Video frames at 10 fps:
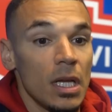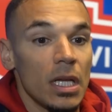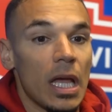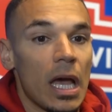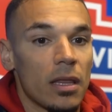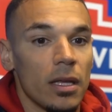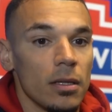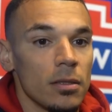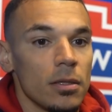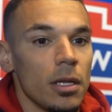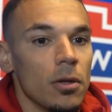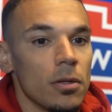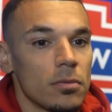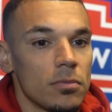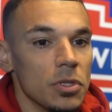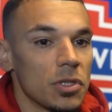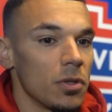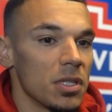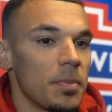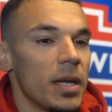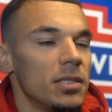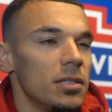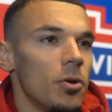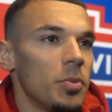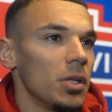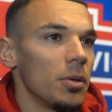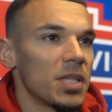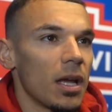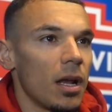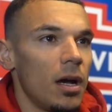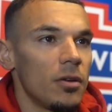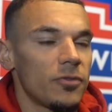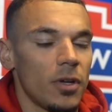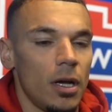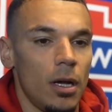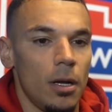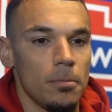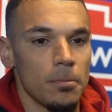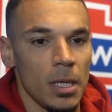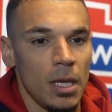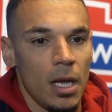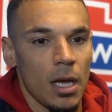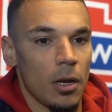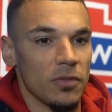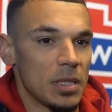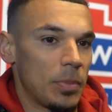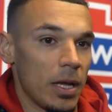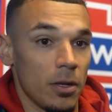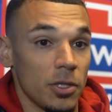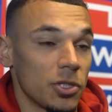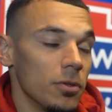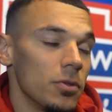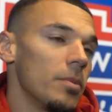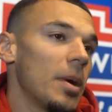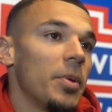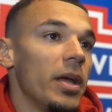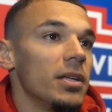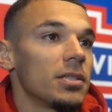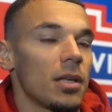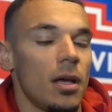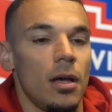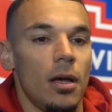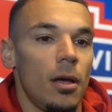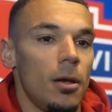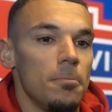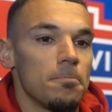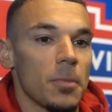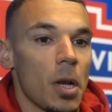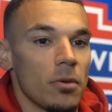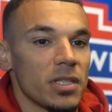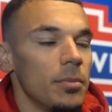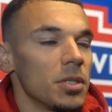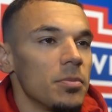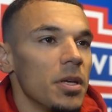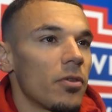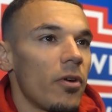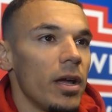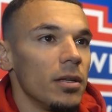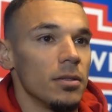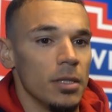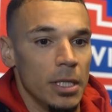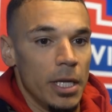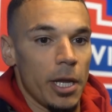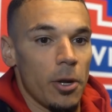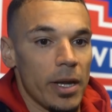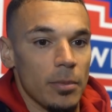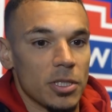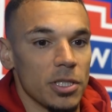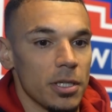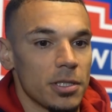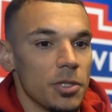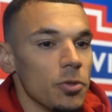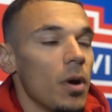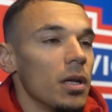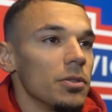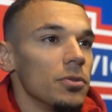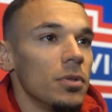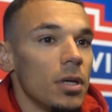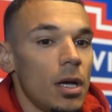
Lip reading: Yeah, I think you saw the spaces opened up second half, and obviously playing on the shoulder with my pace, I was able to be a threat and able to do what I do